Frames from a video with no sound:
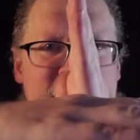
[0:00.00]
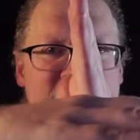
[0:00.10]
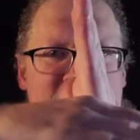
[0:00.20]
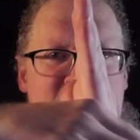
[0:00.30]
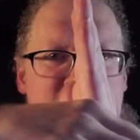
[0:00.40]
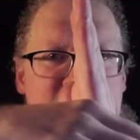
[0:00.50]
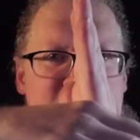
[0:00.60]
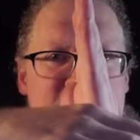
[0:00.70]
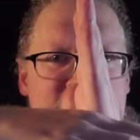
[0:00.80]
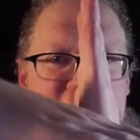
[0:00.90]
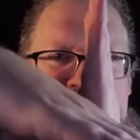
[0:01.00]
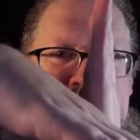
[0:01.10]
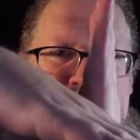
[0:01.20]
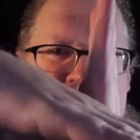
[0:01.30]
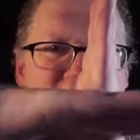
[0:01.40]
down here, it goes
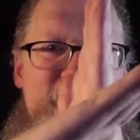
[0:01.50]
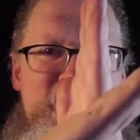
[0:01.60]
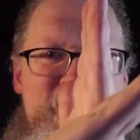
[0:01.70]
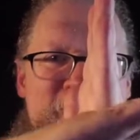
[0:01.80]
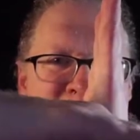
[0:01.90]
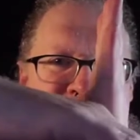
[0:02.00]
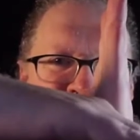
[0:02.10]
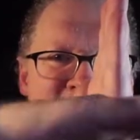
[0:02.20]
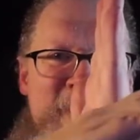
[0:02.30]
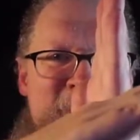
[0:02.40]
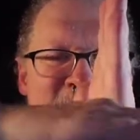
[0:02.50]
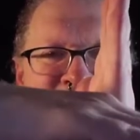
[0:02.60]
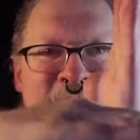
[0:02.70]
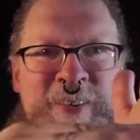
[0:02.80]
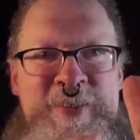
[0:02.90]
up here.
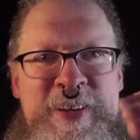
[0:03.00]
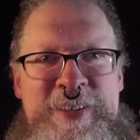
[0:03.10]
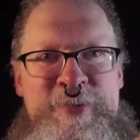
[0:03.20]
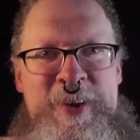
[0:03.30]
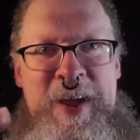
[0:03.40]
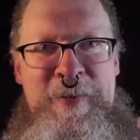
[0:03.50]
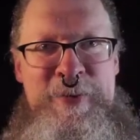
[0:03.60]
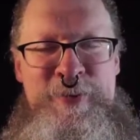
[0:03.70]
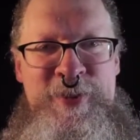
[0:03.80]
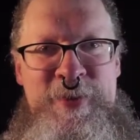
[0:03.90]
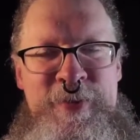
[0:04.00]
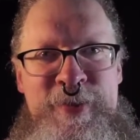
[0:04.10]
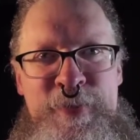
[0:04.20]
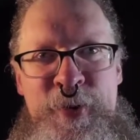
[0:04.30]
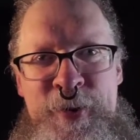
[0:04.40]
So that's what happens with some of the
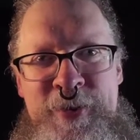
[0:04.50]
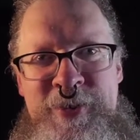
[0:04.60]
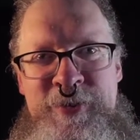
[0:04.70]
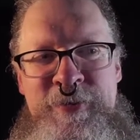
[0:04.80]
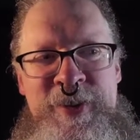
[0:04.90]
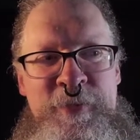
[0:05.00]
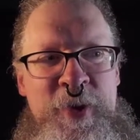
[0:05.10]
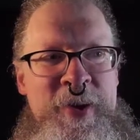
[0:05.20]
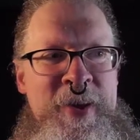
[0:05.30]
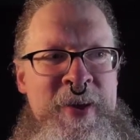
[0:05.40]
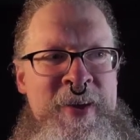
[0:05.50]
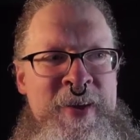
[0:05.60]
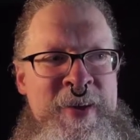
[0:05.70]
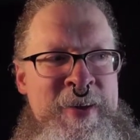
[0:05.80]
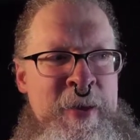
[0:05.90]
boards. So if someone
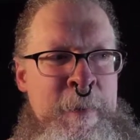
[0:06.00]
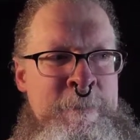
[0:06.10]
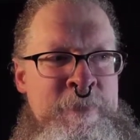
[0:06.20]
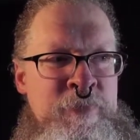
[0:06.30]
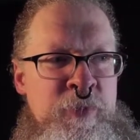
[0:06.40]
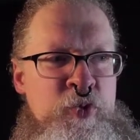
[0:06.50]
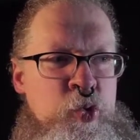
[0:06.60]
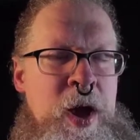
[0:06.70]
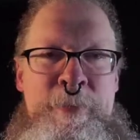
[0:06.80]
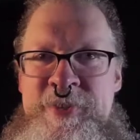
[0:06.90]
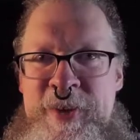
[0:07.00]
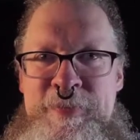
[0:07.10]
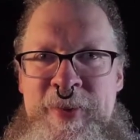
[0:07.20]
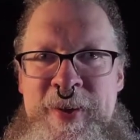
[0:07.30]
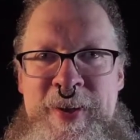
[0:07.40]
drops
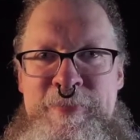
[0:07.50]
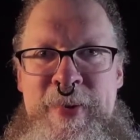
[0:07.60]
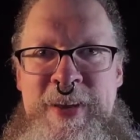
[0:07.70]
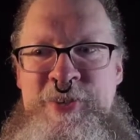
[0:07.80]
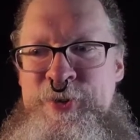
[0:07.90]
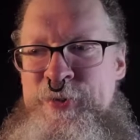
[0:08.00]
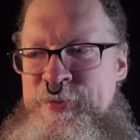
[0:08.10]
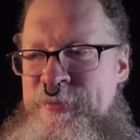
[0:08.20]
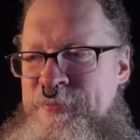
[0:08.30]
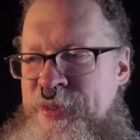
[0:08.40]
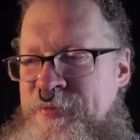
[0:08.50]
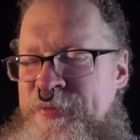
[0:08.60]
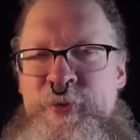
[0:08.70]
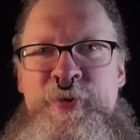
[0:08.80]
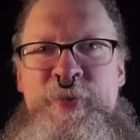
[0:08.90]
something, it makes your the, the
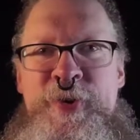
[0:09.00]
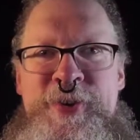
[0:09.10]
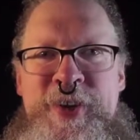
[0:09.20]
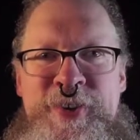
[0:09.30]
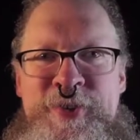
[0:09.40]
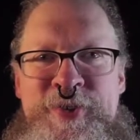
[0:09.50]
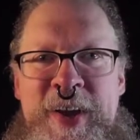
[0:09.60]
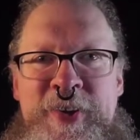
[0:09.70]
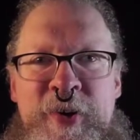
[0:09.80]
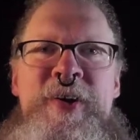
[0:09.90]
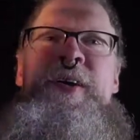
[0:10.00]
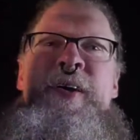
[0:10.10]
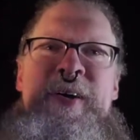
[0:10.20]
floorboard on your side go, eh,